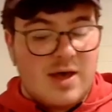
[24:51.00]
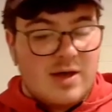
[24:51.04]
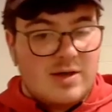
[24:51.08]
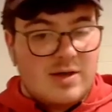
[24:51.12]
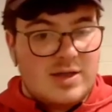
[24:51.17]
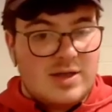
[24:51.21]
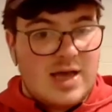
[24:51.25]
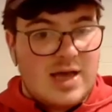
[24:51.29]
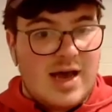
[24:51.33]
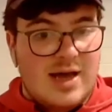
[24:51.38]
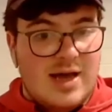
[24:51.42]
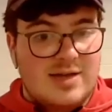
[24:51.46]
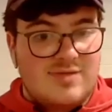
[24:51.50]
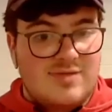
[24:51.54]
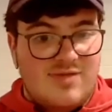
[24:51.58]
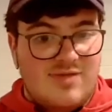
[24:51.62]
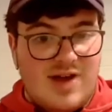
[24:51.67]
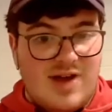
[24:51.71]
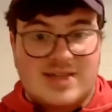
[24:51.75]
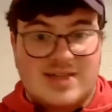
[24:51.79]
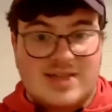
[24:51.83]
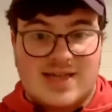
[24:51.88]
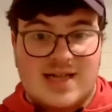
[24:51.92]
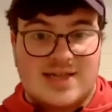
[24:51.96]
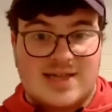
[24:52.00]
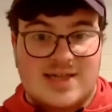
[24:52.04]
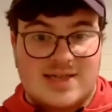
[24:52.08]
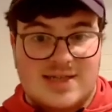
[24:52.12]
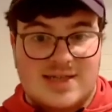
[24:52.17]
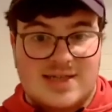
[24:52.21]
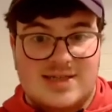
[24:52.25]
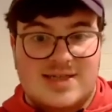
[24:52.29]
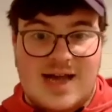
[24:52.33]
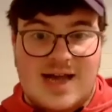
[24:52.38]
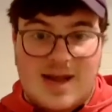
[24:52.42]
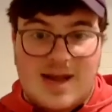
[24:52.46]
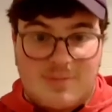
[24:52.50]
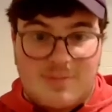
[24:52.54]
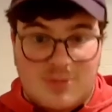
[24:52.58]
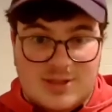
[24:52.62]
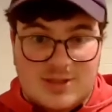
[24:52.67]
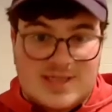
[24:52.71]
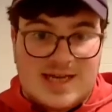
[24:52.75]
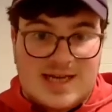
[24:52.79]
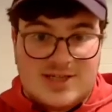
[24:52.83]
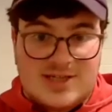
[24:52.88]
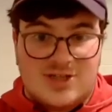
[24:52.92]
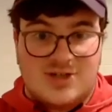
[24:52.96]
a very talented
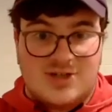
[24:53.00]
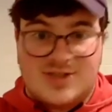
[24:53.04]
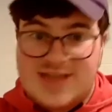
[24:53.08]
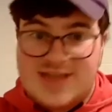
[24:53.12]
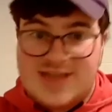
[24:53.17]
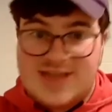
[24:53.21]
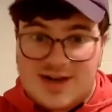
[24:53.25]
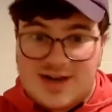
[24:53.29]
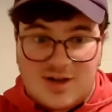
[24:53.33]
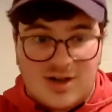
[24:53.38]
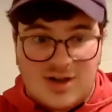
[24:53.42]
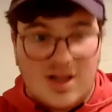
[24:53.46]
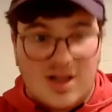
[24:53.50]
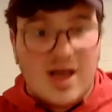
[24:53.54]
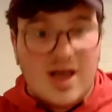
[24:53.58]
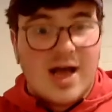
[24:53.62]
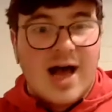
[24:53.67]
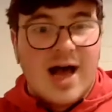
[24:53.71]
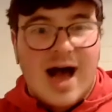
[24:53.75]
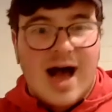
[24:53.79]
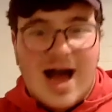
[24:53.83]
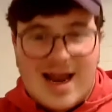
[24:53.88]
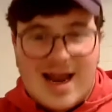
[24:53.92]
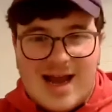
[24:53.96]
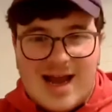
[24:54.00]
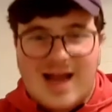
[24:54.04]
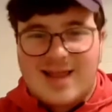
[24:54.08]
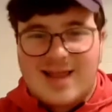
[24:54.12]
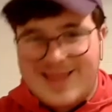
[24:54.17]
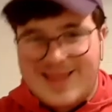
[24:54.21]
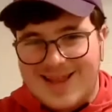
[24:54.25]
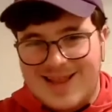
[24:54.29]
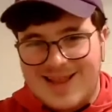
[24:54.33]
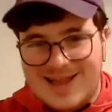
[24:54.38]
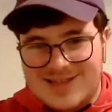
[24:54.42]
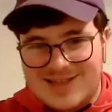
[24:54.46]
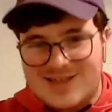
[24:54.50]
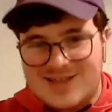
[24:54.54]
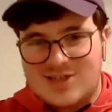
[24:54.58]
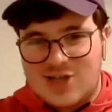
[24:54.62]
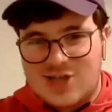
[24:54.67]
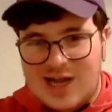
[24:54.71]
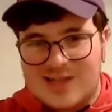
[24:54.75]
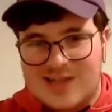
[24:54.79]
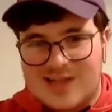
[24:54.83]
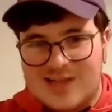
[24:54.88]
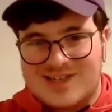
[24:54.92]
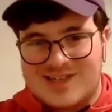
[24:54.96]
potential tackle, and I think there's a
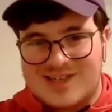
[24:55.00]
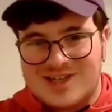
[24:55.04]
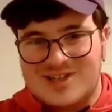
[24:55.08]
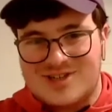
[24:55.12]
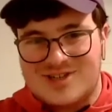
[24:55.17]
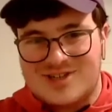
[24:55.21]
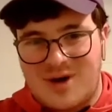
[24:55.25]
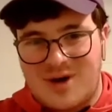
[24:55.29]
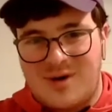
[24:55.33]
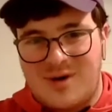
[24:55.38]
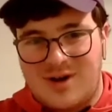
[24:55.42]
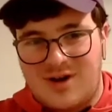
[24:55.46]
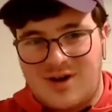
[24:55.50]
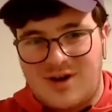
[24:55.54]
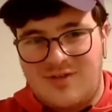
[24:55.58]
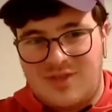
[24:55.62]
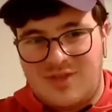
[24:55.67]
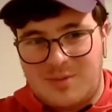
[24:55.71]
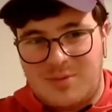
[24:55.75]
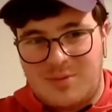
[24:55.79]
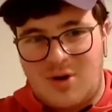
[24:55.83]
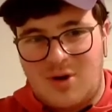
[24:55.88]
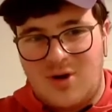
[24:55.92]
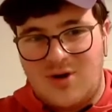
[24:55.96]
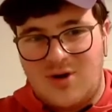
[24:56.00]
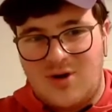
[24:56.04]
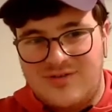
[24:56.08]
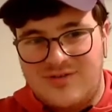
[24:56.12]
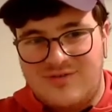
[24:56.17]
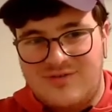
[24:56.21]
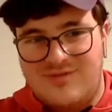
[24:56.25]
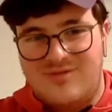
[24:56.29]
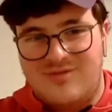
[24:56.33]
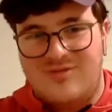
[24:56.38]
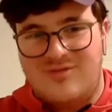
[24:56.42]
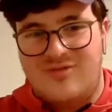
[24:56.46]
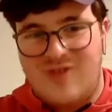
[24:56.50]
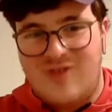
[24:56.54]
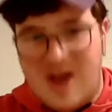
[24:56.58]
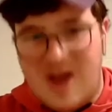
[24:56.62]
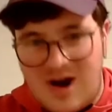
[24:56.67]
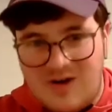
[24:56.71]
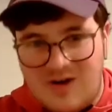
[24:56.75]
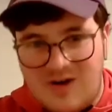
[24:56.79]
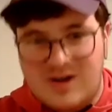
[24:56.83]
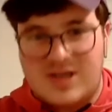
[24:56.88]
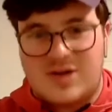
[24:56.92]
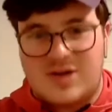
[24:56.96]
chance he's going off the board
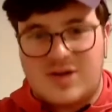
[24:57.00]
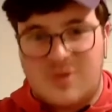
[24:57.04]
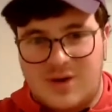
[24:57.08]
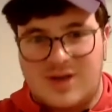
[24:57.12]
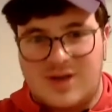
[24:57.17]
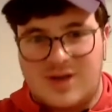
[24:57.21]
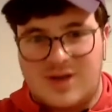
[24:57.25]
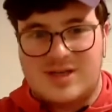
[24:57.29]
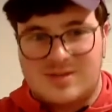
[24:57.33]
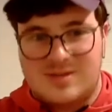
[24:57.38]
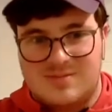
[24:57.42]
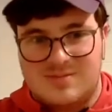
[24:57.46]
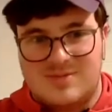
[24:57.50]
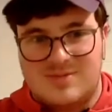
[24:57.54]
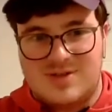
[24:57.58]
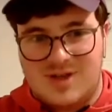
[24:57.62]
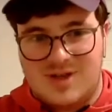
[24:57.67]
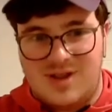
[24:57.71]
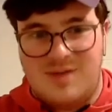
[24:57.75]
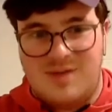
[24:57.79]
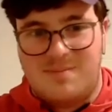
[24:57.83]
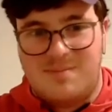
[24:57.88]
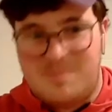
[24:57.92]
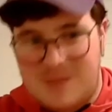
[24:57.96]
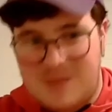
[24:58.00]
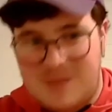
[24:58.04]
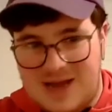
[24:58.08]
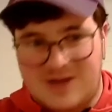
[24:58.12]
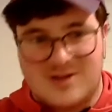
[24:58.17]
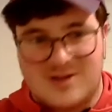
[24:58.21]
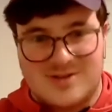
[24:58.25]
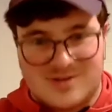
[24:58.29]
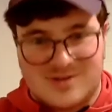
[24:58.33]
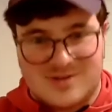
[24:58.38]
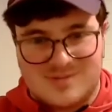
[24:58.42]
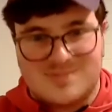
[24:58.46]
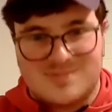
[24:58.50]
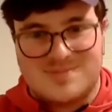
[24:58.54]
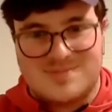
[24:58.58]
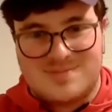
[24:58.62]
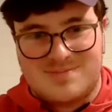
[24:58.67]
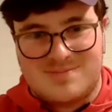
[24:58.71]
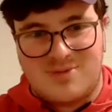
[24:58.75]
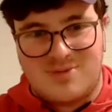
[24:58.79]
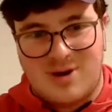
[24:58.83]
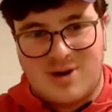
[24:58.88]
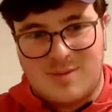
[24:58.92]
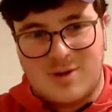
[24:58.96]
very quickly to the Bengals,
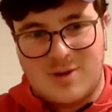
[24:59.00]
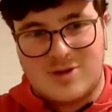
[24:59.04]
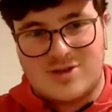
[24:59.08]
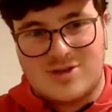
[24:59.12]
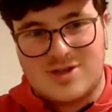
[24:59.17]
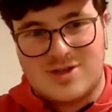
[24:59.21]
pretty much.